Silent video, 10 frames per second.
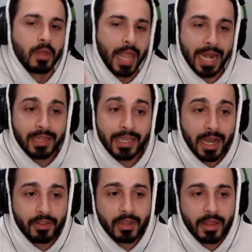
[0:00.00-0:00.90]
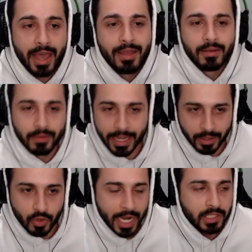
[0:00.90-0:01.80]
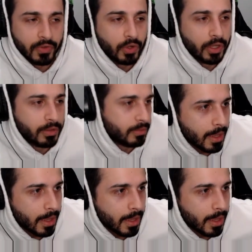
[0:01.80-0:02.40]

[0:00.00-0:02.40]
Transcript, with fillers: anything other than that, like you guys feel good.